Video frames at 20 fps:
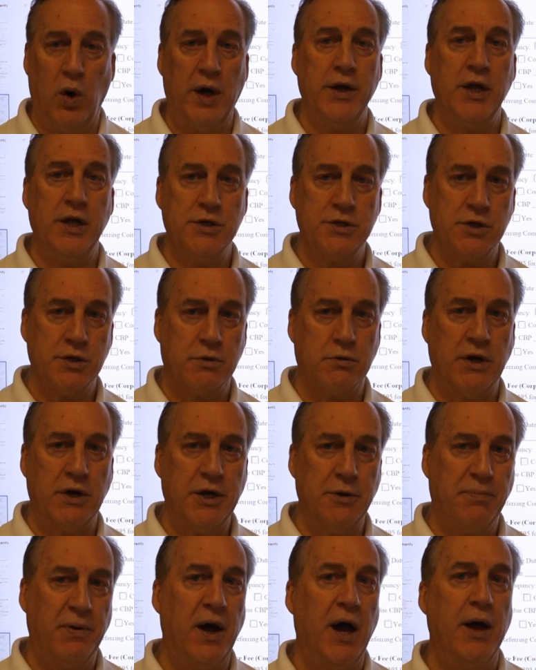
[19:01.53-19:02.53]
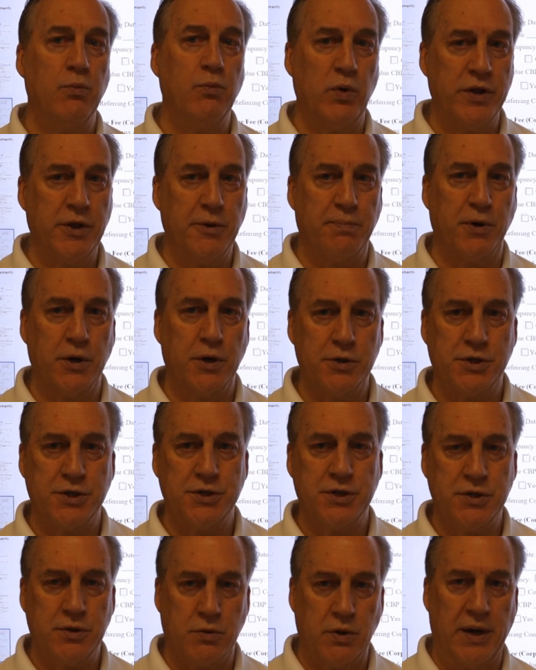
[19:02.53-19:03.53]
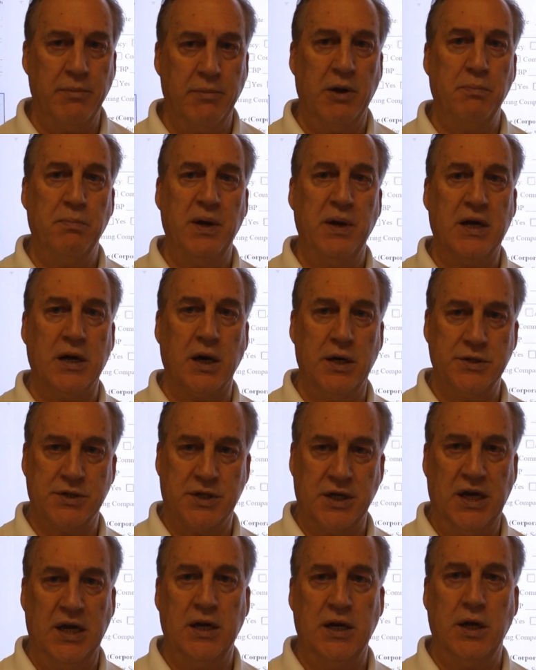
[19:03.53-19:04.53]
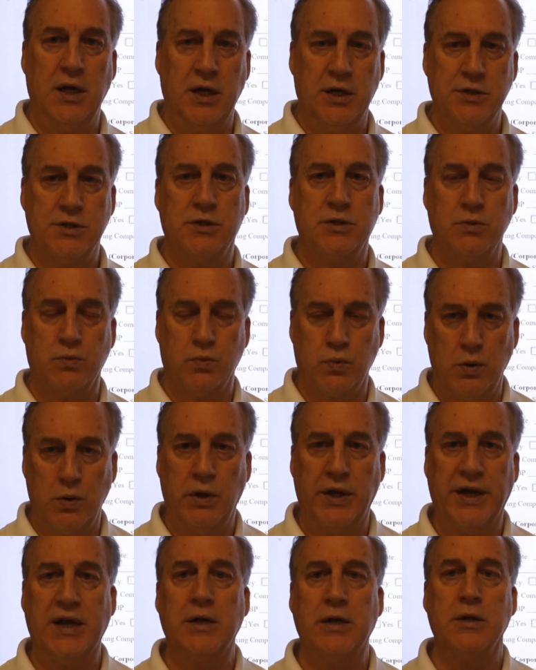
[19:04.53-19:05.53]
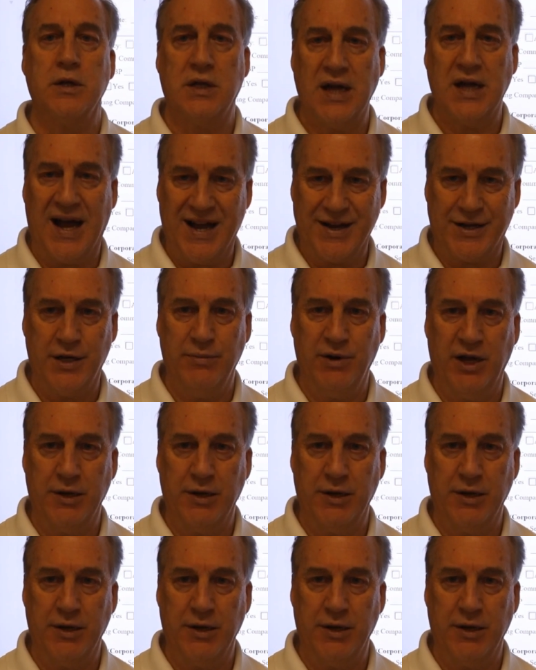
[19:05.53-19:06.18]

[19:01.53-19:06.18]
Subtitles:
is agreed upon with the purchase agreement, because it is the ruling document.